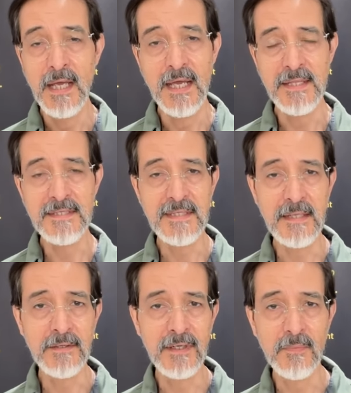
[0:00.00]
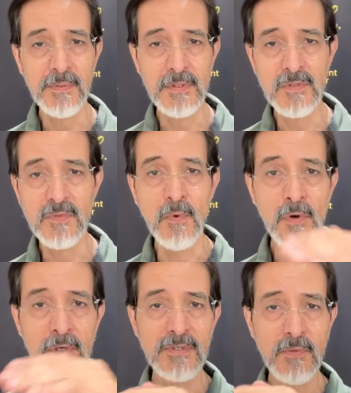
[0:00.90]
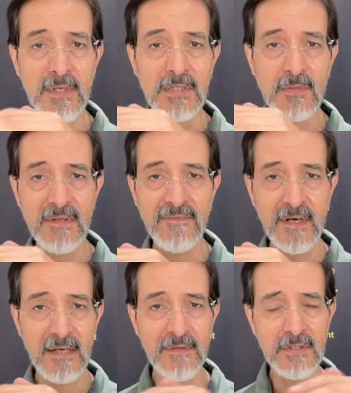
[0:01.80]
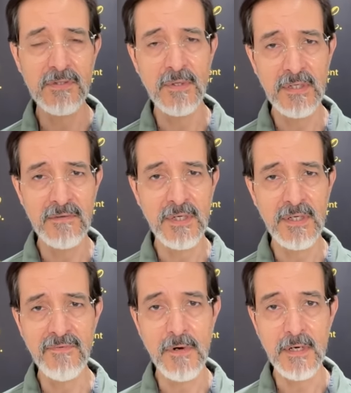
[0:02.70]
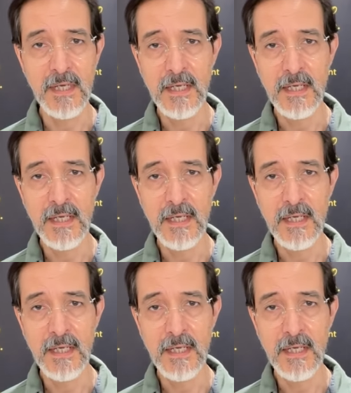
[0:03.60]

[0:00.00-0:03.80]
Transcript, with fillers: and they say they're going to produce more in 2025 than in 2024.